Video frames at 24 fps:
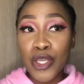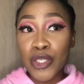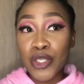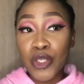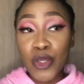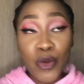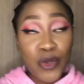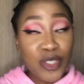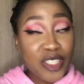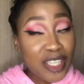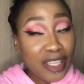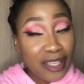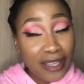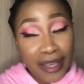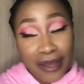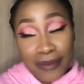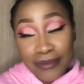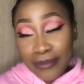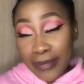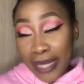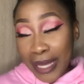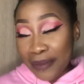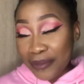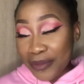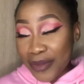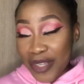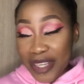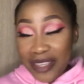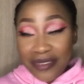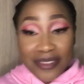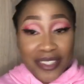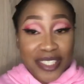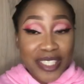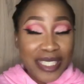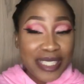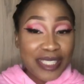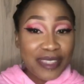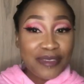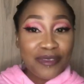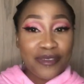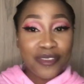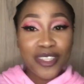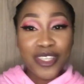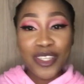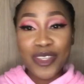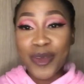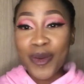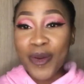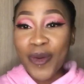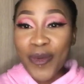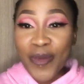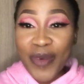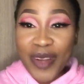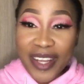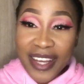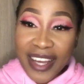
Go check out my previous video,